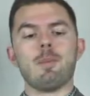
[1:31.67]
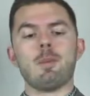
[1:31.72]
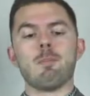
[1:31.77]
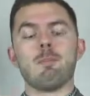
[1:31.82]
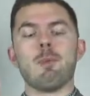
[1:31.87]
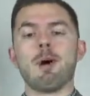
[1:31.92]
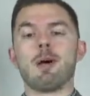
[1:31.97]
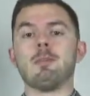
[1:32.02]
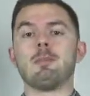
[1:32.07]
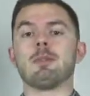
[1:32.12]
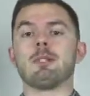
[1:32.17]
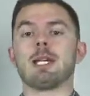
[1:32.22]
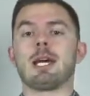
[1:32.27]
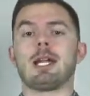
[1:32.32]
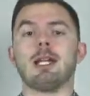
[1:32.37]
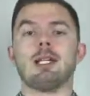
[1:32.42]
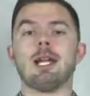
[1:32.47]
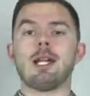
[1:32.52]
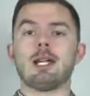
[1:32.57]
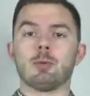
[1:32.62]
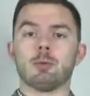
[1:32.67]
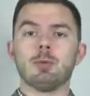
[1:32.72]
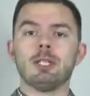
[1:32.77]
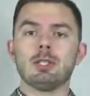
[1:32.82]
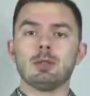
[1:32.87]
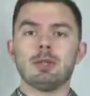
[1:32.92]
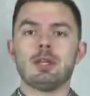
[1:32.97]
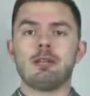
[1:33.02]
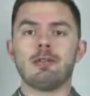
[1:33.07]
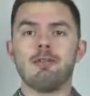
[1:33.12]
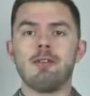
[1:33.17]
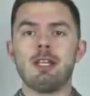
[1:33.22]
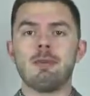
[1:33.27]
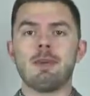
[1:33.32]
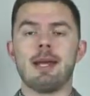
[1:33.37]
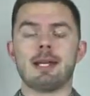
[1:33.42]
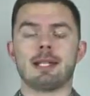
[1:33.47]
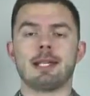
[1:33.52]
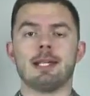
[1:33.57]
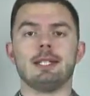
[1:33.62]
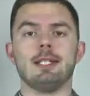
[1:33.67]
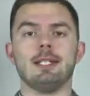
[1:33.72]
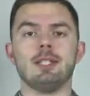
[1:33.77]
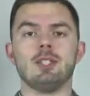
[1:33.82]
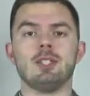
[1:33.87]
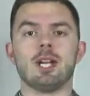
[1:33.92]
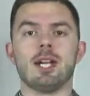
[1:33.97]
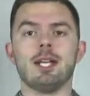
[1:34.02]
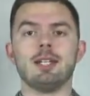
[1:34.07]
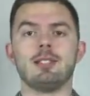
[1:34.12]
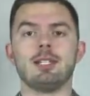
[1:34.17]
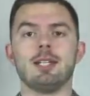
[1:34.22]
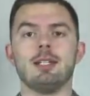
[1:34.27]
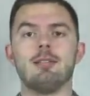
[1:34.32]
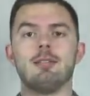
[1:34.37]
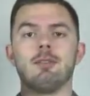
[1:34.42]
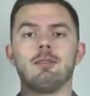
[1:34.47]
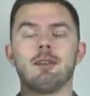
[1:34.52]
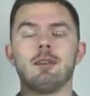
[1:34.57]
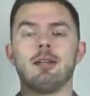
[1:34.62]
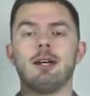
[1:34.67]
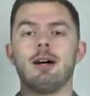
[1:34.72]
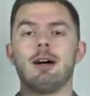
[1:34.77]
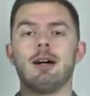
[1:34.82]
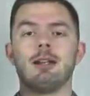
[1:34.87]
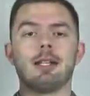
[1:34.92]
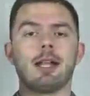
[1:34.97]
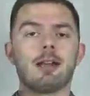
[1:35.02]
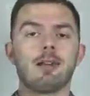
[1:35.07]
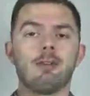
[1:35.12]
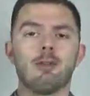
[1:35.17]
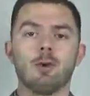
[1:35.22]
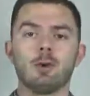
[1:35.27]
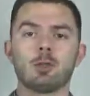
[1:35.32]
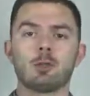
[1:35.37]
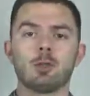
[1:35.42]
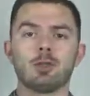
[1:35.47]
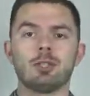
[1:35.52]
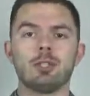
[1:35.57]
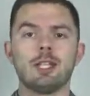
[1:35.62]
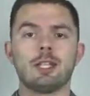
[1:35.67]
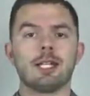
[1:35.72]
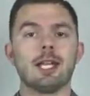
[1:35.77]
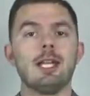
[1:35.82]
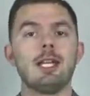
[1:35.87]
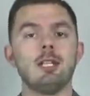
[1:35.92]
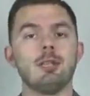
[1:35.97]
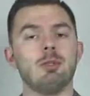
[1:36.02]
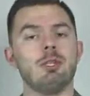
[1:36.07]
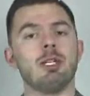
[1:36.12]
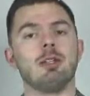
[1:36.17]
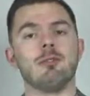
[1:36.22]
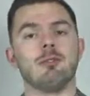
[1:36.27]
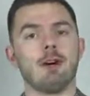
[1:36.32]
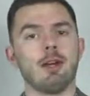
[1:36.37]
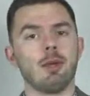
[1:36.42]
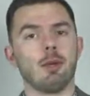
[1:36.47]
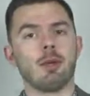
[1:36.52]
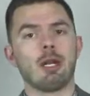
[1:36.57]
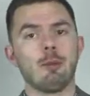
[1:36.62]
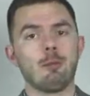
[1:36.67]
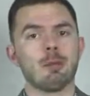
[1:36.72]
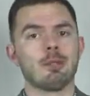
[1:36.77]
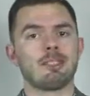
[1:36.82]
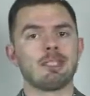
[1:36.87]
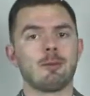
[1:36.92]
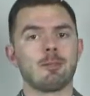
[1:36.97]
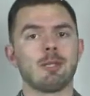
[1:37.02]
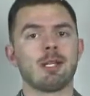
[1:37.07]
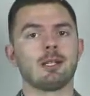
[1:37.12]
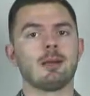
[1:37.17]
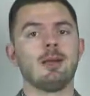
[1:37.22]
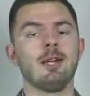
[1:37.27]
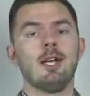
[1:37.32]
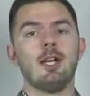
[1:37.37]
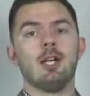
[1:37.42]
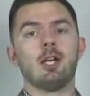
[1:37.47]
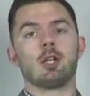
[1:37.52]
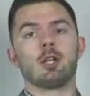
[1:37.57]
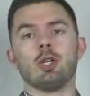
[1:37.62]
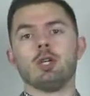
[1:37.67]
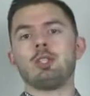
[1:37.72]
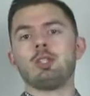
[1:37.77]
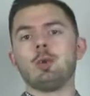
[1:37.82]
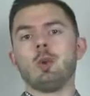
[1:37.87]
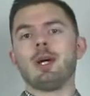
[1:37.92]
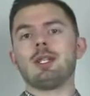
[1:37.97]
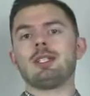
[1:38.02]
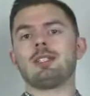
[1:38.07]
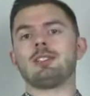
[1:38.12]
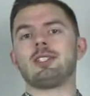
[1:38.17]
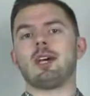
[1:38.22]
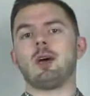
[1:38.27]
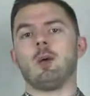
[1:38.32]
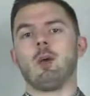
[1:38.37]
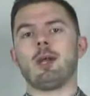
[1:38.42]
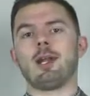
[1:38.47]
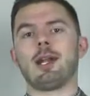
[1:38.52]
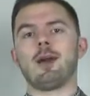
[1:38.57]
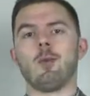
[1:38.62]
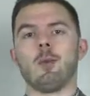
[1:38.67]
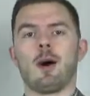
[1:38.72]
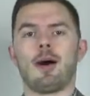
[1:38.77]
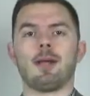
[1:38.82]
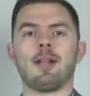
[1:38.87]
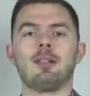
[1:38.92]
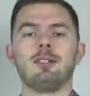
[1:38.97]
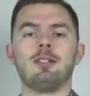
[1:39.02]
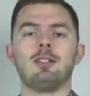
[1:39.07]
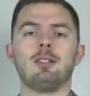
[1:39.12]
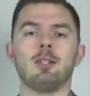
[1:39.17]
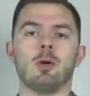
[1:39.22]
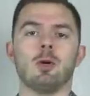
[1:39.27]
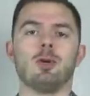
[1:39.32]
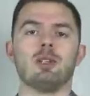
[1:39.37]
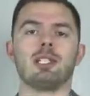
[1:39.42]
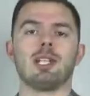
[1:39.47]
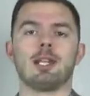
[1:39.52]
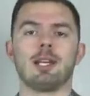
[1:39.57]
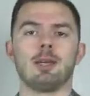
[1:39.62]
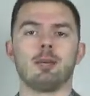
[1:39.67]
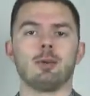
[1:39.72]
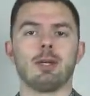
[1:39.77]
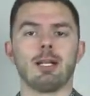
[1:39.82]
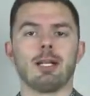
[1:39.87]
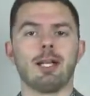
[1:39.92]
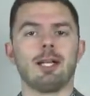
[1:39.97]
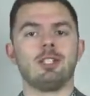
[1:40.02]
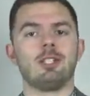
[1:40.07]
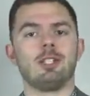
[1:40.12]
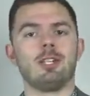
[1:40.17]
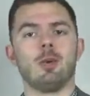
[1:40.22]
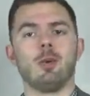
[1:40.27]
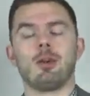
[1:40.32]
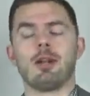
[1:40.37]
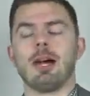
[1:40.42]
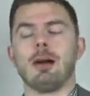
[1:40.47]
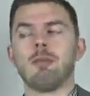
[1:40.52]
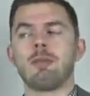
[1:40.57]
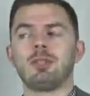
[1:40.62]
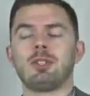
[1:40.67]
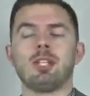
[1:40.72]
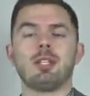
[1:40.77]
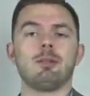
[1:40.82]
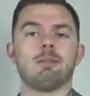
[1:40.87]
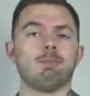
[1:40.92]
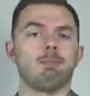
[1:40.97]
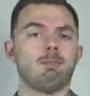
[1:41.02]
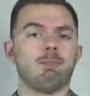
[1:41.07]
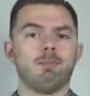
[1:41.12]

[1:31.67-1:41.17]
But got a lot of really great feedback on these guys, and a lot of folks were saying, hey, you need to follow it up with something. Couldn't quite decide what I wanted to do until I realized, you know what, I'm just going to